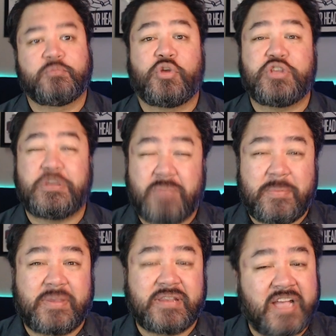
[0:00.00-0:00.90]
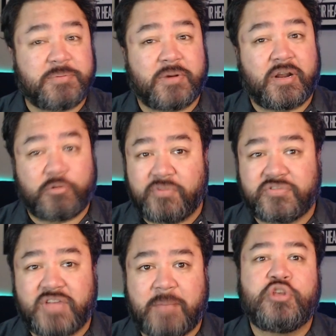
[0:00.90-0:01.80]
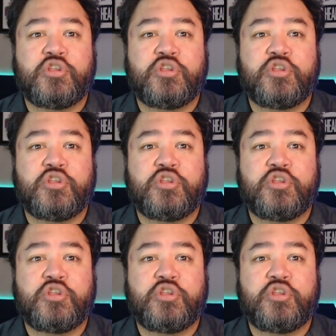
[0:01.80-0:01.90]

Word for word: While you may be an expert on a rooftop,